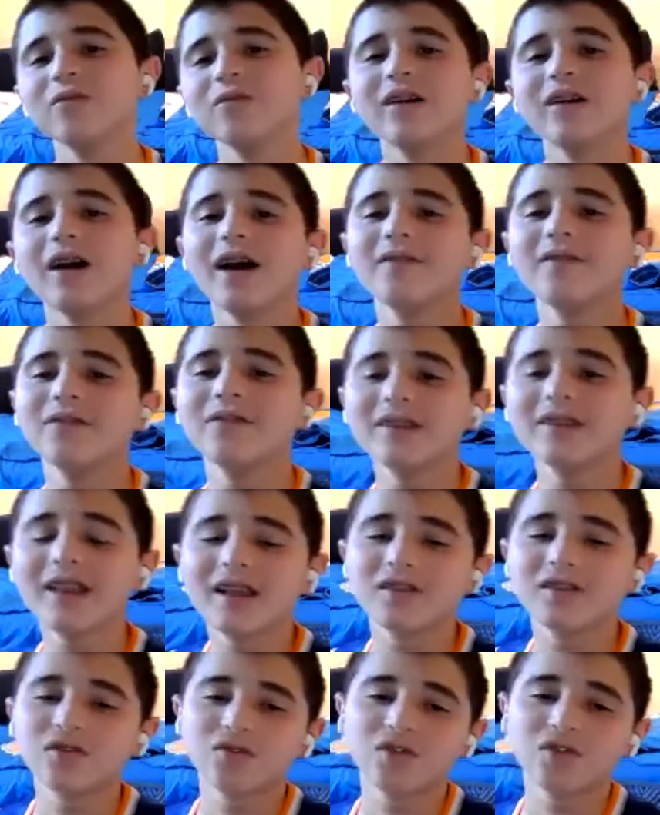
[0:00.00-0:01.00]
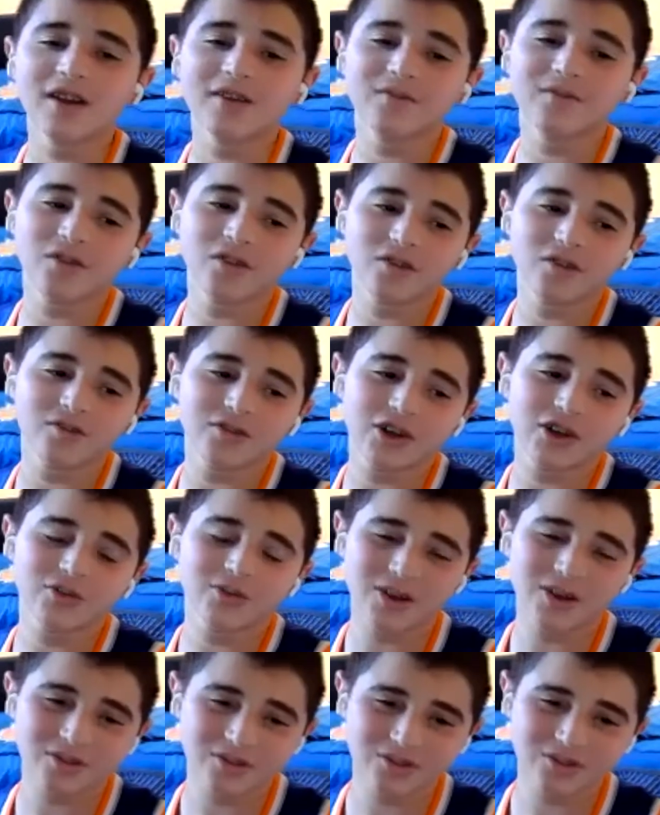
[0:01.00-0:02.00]
I think that's right for a
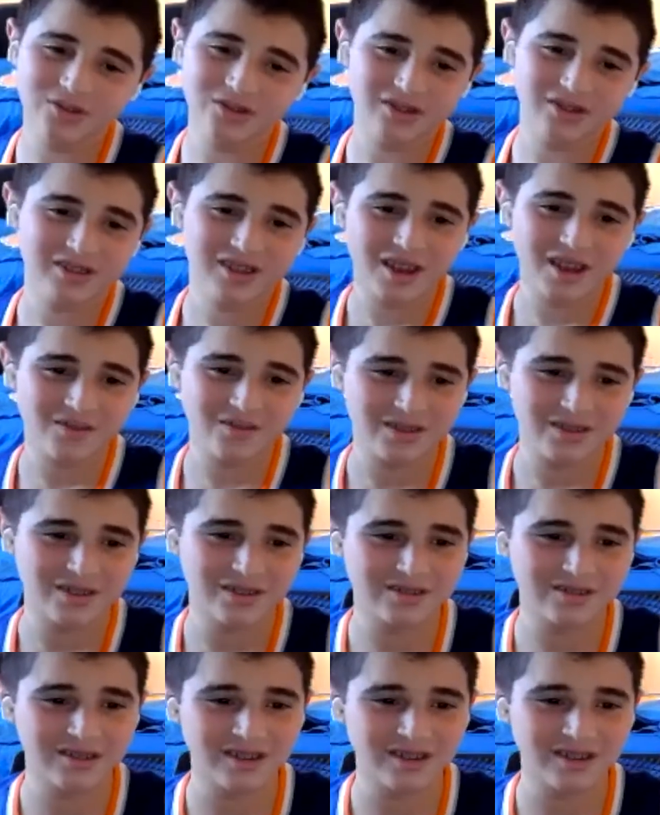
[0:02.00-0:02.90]
farewell tour, definitely.